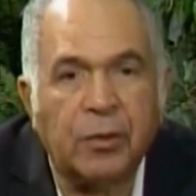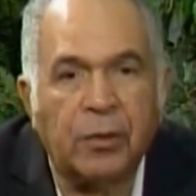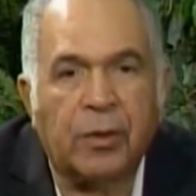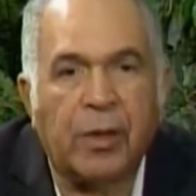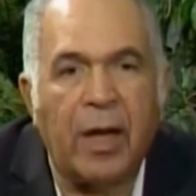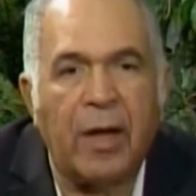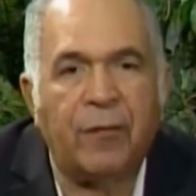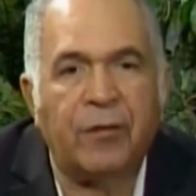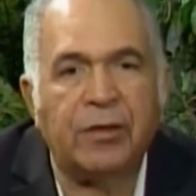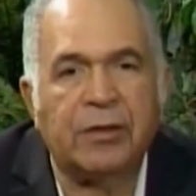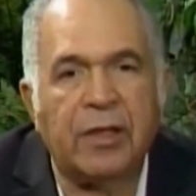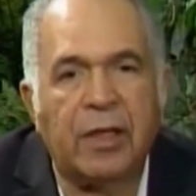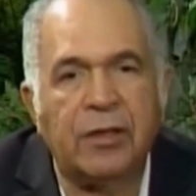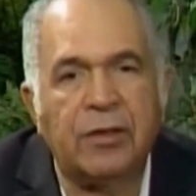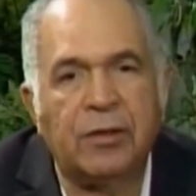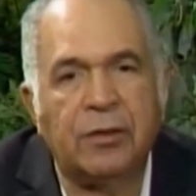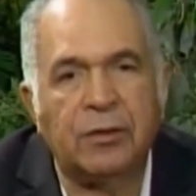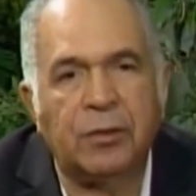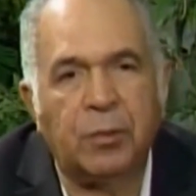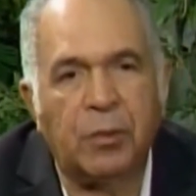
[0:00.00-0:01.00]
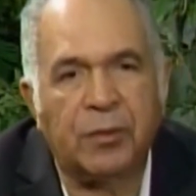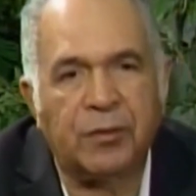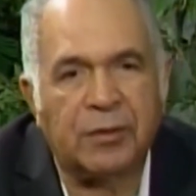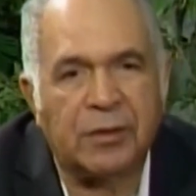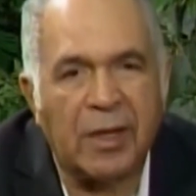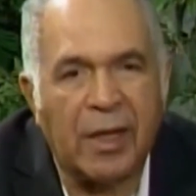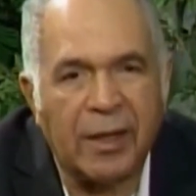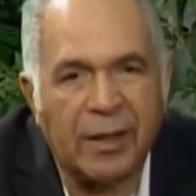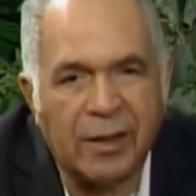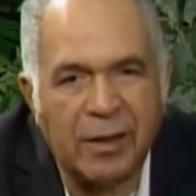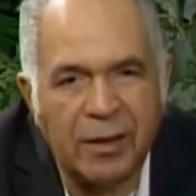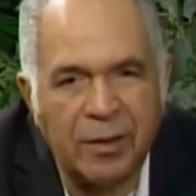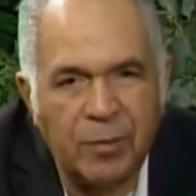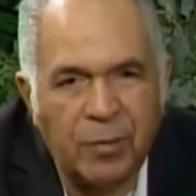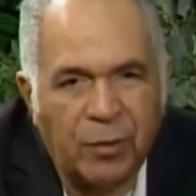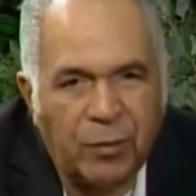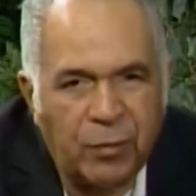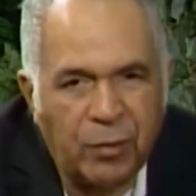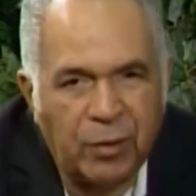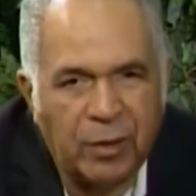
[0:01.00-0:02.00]
to Conversations with Zaki
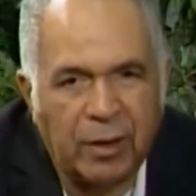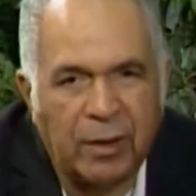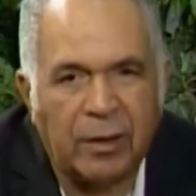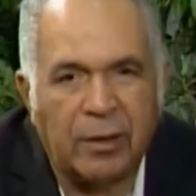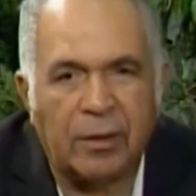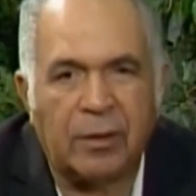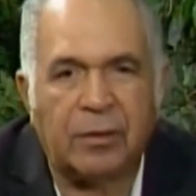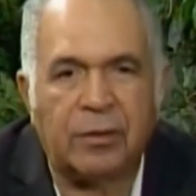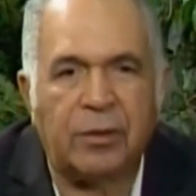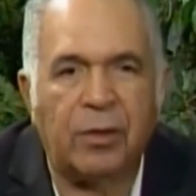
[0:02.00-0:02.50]
Baruti,